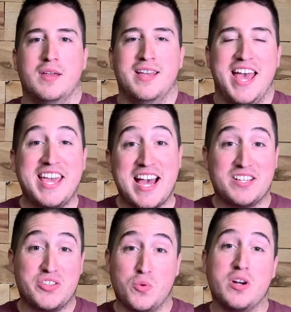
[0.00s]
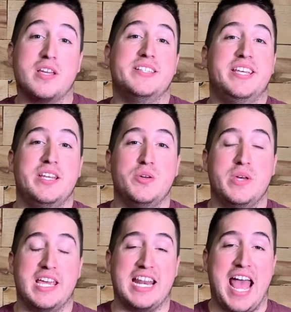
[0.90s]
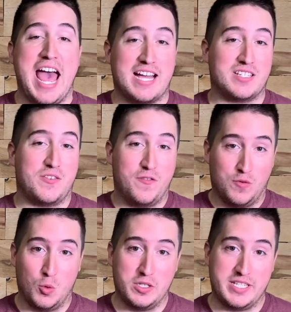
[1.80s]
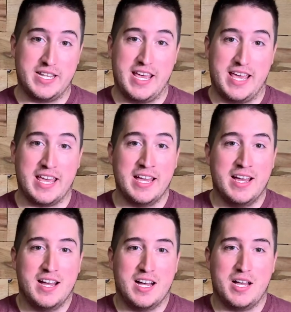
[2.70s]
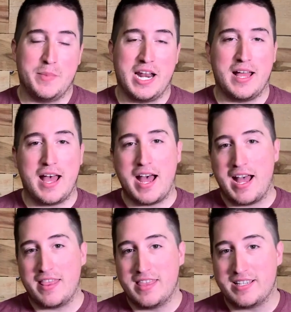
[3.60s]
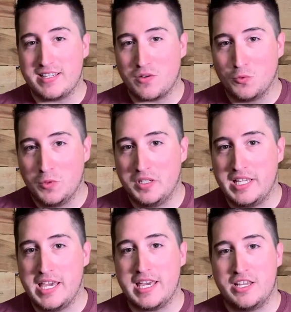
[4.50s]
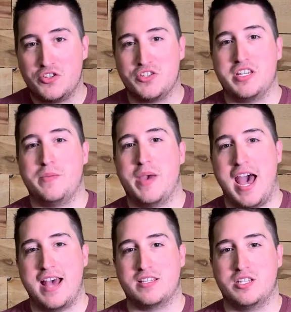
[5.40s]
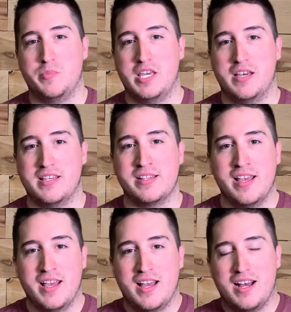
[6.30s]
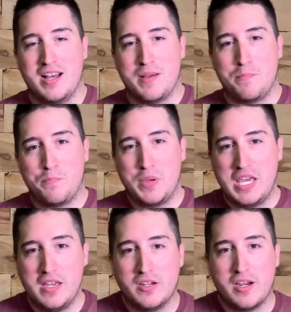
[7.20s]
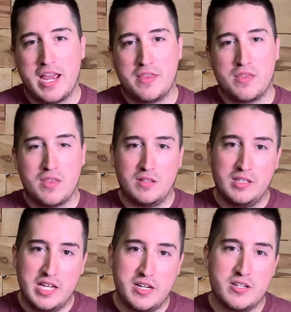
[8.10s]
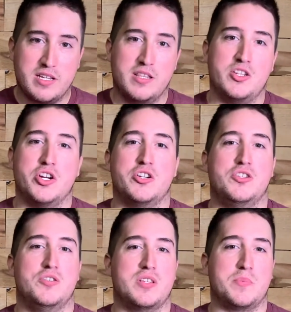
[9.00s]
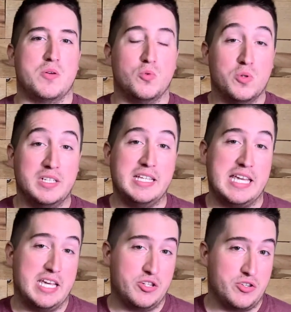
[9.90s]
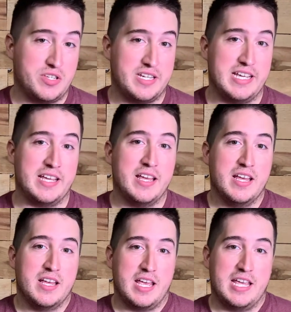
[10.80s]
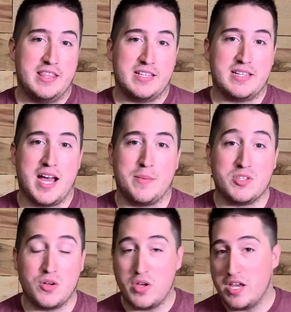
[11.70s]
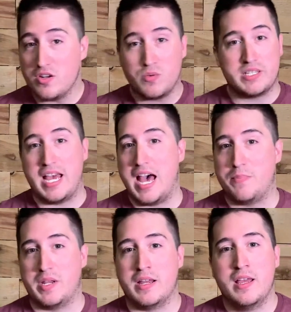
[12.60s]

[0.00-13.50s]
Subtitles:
Hey guys, so we're continuing in Acts 4 today. This is a really interesting passage because Peter and the leaders in the church do something really interesting in this time. So here's what's happened.